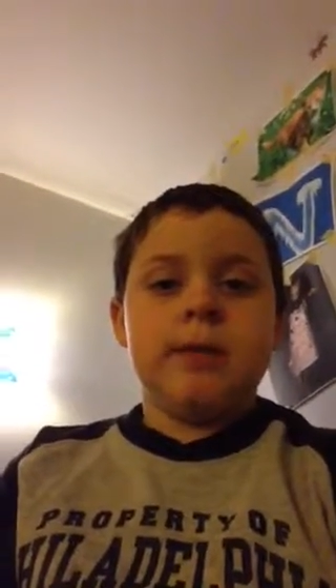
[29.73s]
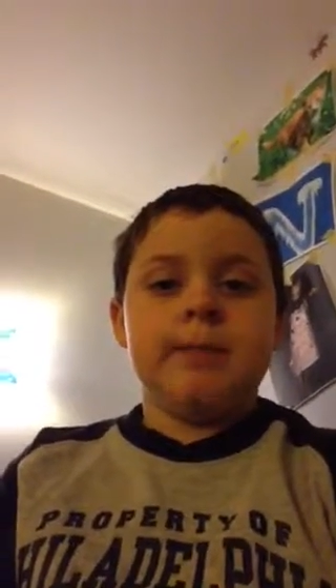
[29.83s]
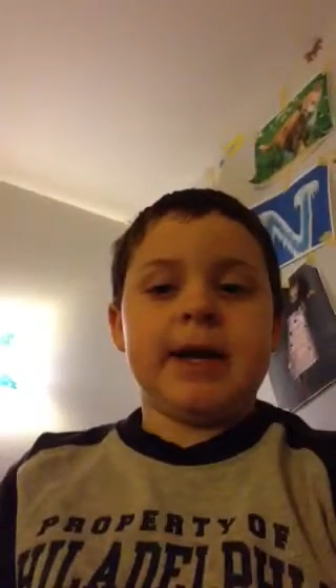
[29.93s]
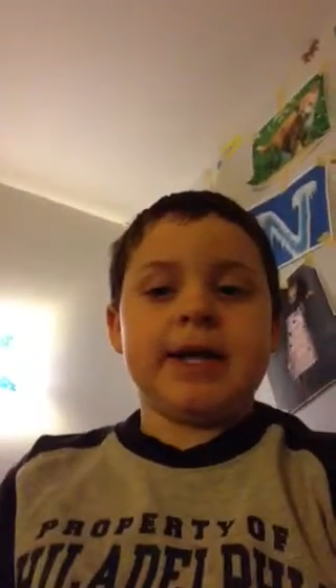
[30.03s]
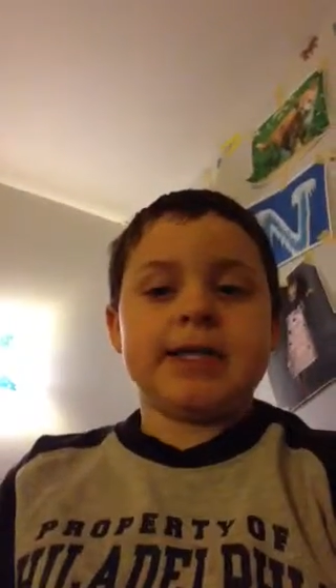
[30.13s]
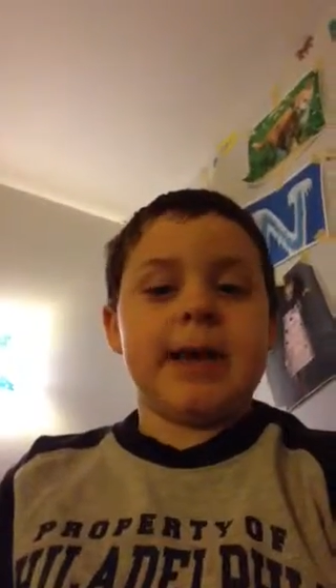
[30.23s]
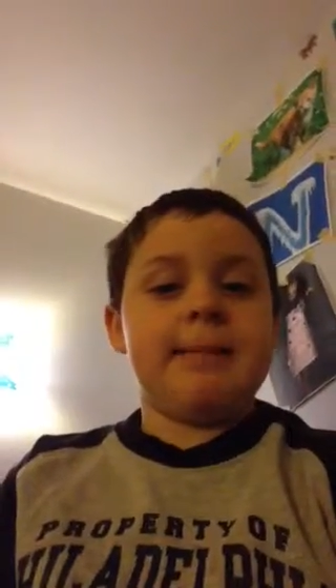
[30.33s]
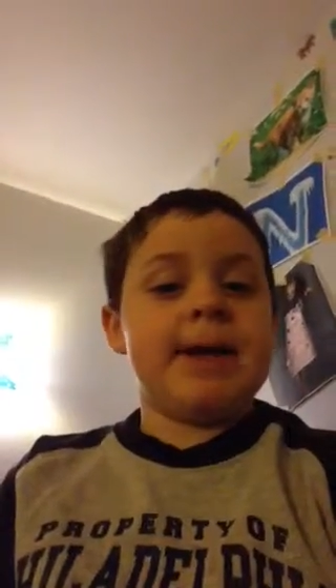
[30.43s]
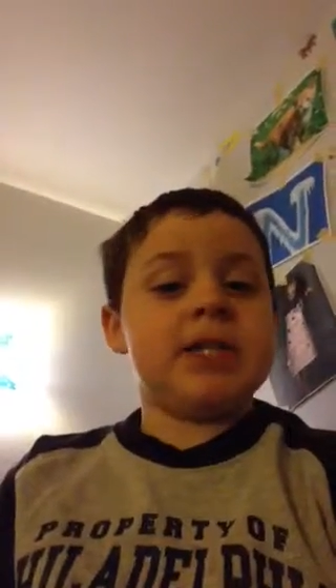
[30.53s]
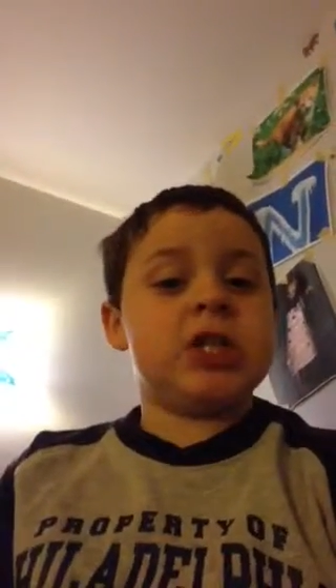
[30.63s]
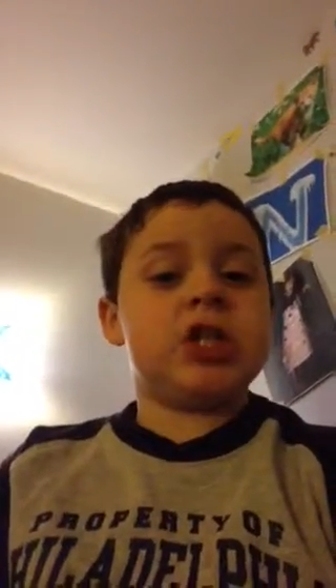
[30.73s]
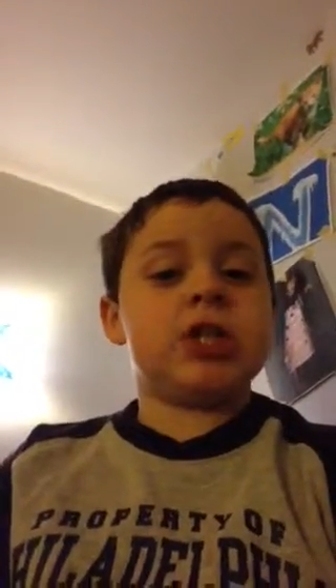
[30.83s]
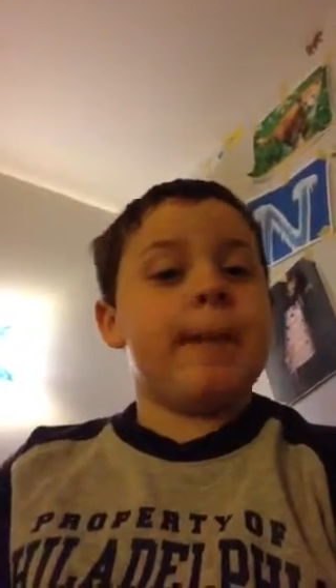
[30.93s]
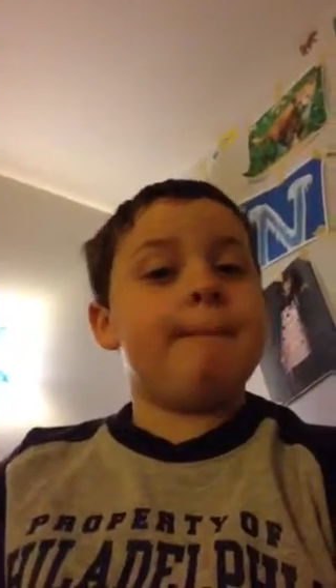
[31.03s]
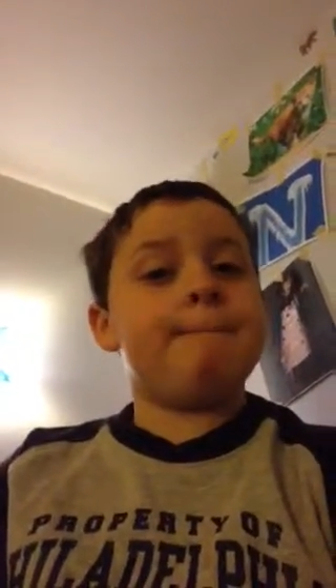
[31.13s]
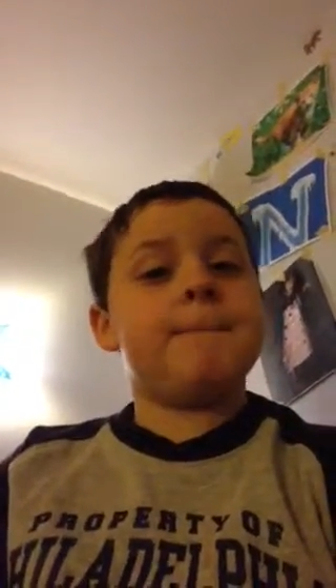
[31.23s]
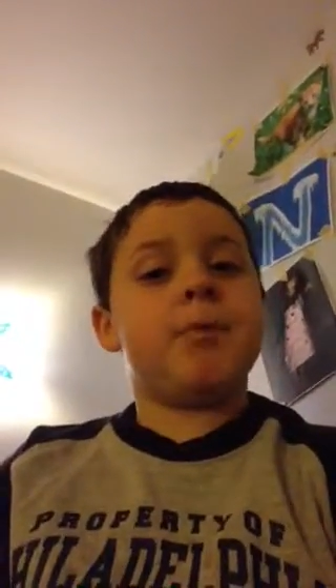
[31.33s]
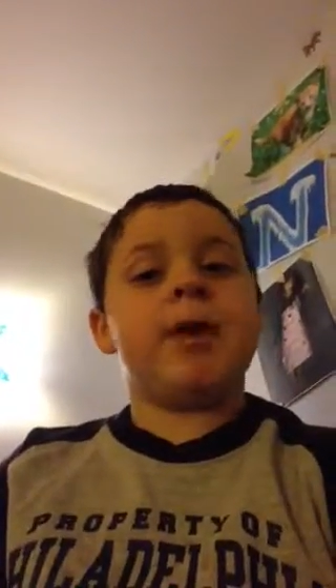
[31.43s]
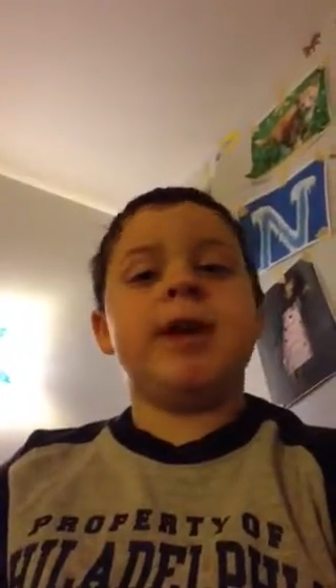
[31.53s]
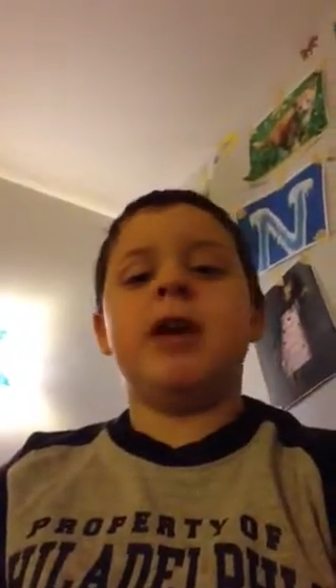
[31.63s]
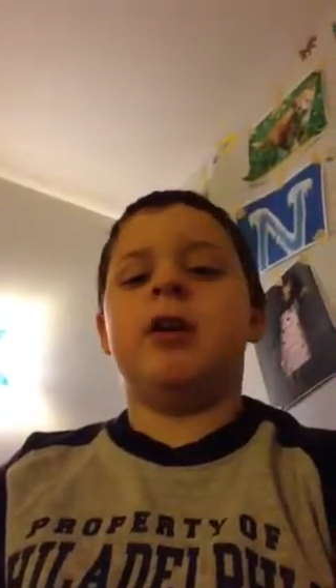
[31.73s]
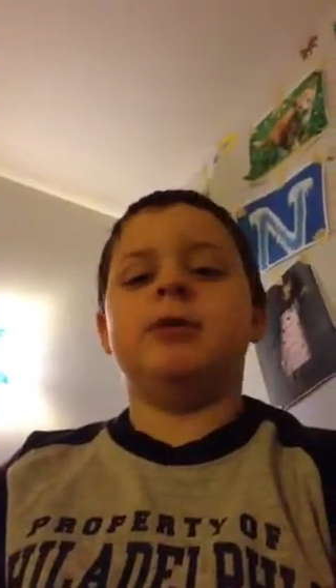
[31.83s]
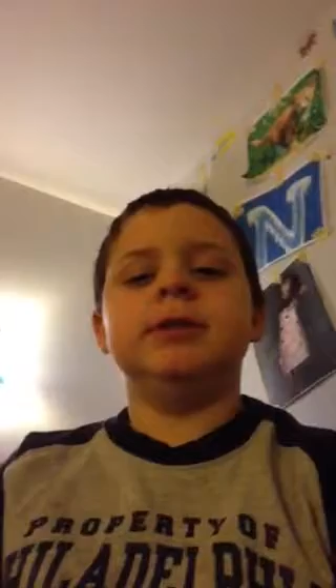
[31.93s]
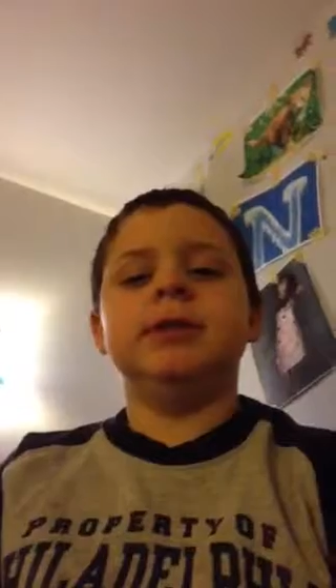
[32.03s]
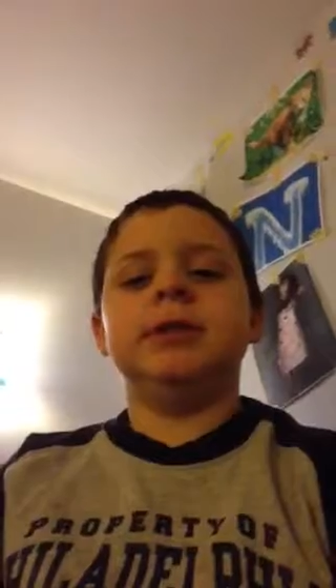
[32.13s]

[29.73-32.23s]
Because I messed up. Wait, no.